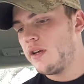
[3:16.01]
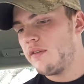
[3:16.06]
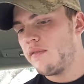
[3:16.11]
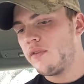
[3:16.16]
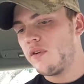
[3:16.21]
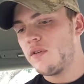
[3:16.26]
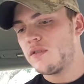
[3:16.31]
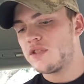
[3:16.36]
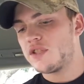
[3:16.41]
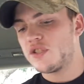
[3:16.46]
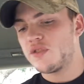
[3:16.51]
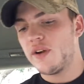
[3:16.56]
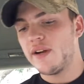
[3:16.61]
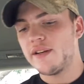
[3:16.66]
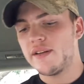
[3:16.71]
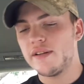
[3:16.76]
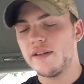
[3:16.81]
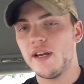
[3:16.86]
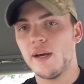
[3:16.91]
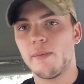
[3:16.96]
If you're going
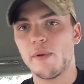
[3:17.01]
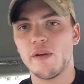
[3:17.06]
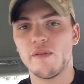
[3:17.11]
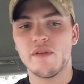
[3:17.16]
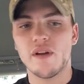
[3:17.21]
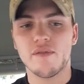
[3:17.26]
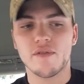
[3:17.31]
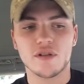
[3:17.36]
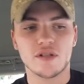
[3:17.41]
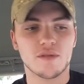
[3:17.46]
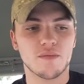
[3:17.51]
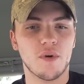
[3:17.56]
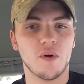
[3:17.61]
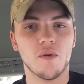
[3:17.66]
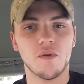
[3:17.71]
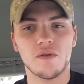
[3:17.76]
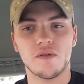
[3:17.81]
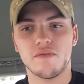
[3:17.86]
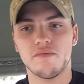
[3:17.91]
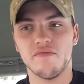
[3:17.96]
straight to dip and you've never
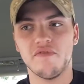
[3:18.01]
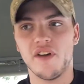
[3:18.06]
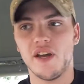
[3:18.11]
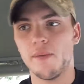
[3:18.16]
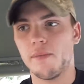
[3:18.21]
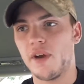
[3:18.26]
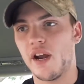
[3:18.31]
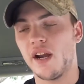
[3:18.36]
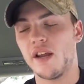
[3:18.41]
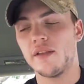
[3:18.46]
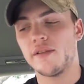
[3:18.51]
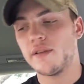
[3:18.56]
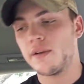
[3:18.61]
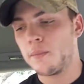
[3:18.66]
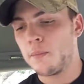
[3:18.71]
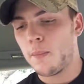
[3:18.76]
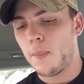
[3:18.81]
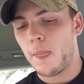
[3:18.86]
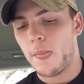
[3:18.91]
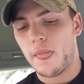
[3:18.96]
smoked, vaped,
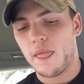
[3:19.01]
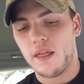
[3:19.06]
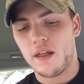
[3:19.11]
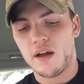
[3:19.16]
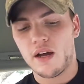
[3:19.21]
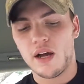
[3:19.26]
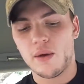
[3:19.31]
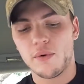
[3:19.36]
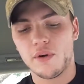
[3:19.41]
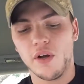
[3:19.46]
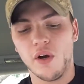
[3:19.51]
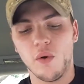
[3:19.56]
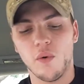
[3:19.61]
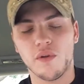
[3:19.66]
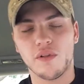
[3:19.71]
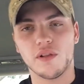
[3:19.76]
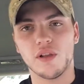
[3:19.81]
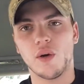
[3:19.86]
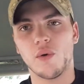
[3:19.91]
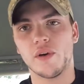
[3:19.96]
anything, I would go
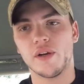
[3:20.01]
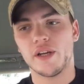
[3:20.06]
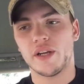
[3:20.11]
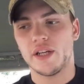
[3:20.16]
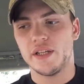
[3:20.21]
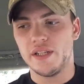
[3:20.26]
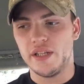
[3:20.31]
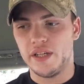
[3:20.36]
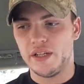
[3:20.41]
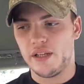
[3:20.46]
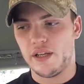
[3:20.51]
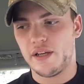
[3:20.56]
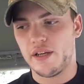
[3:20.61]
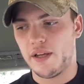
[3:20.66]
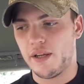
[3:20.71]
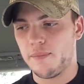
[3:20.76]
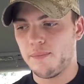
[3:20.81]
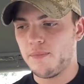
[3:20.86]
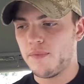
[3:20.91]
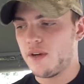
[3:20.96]
with lower nicotine,
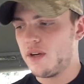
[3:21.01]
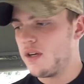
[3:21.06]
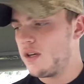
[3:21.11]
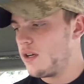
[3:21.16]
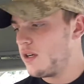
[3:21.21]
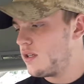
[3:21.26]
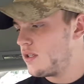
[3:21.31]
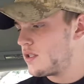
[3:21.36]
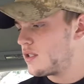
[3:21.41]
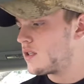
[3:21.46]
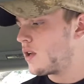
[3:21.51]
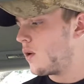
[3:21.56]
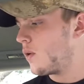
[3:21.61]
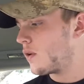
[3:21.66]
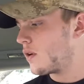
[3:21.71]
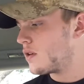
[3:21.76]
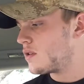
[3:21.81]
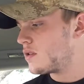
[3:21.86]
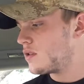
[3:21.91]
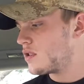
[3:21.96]
like
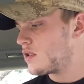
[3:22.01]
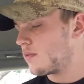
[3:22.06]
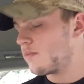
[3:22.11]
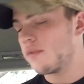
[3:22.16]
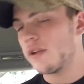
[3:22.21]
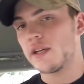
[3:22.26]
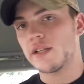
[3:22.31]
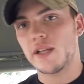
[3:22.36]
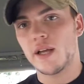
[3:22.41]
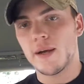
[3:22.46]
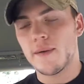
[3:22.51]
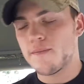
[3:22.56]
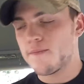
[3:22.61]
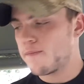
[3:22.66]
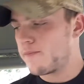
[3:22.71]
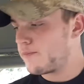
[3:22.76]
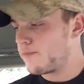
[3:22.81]
Stoker's or something like that.